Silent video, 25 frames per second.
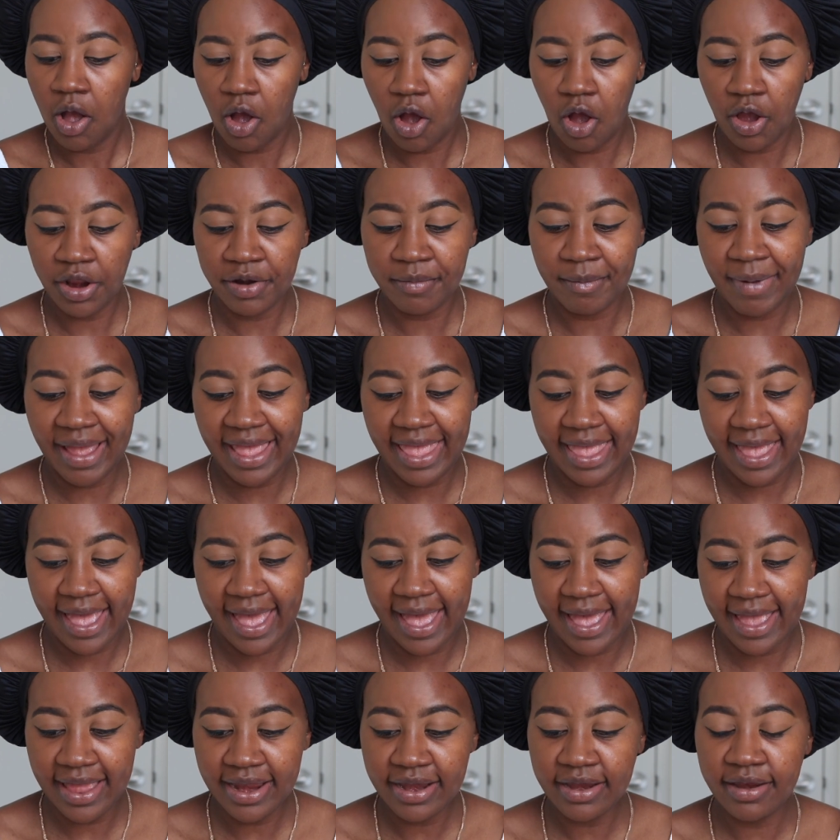my
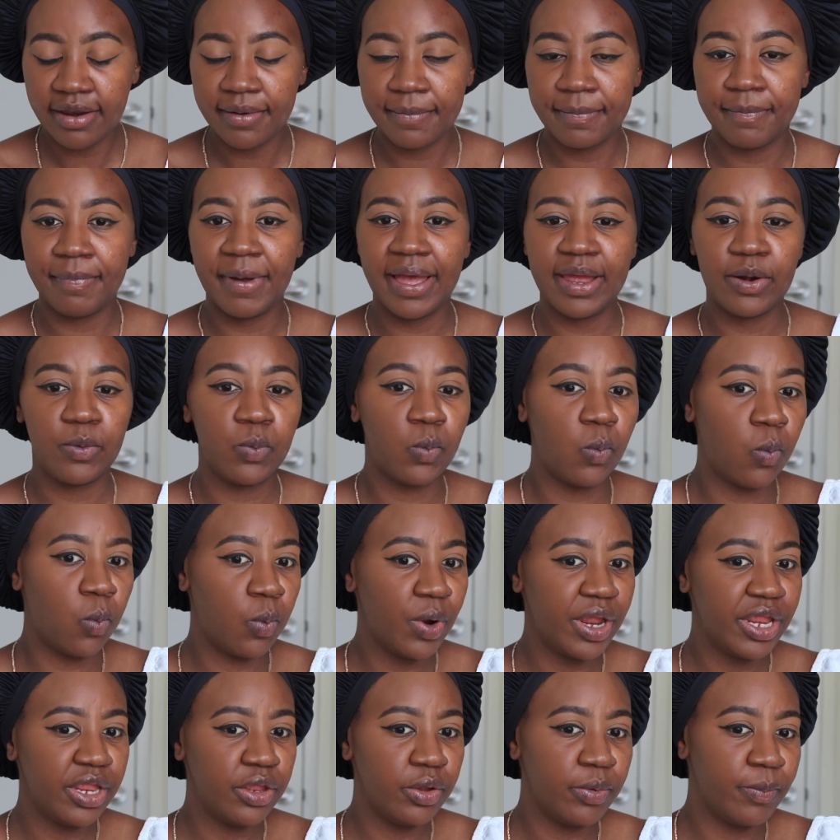hand, but
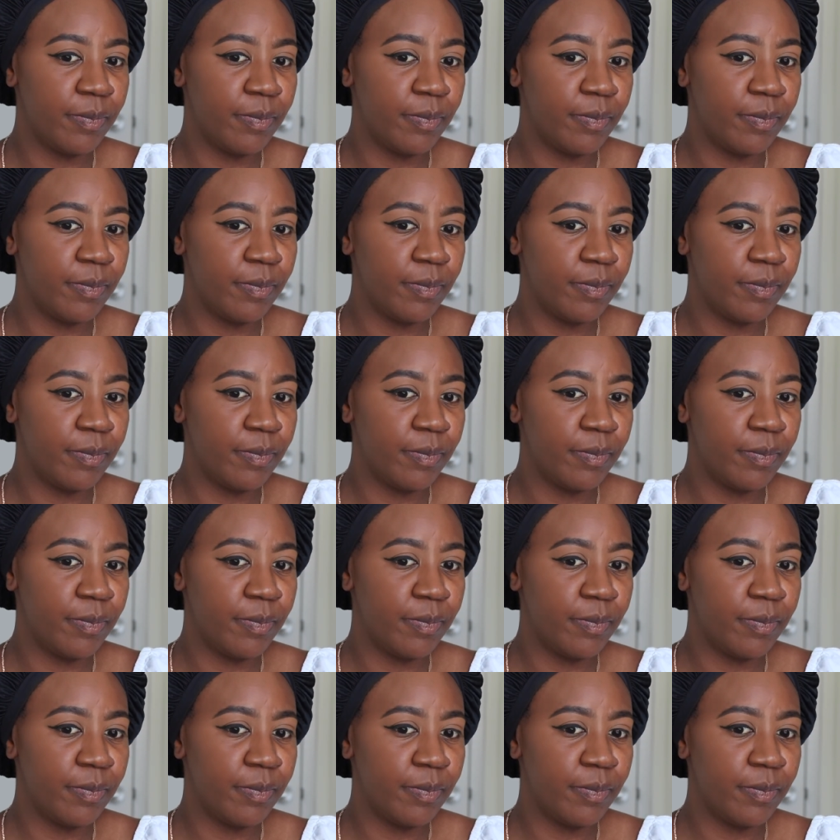when you